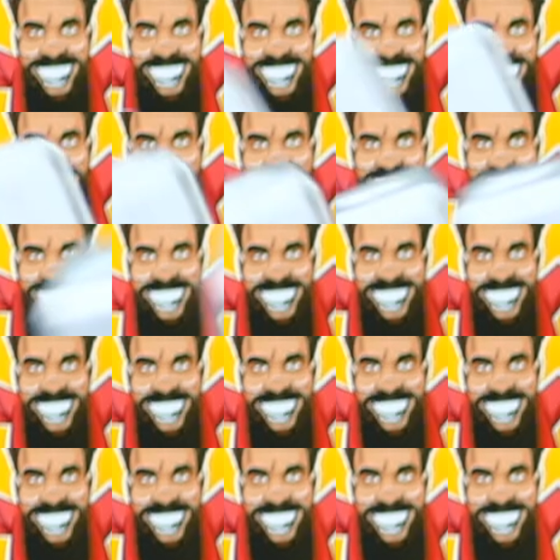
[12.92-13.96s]

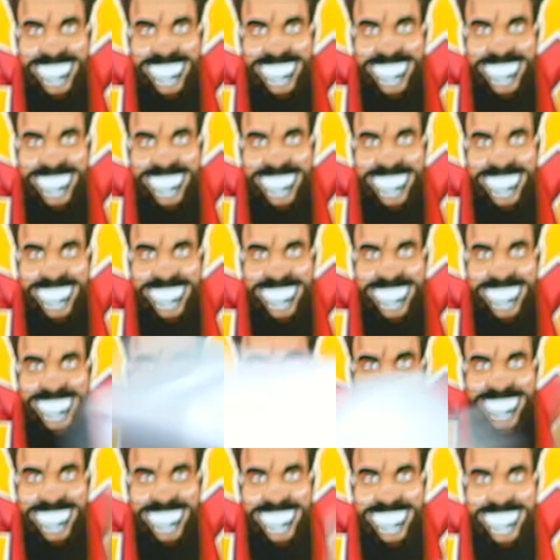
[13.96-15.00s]

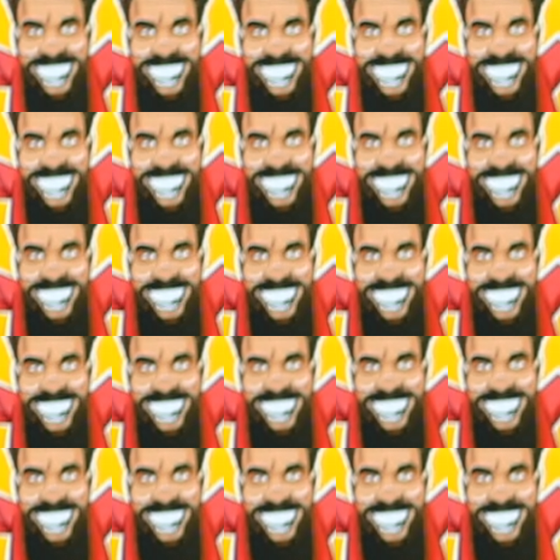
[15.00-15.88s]
[no speech]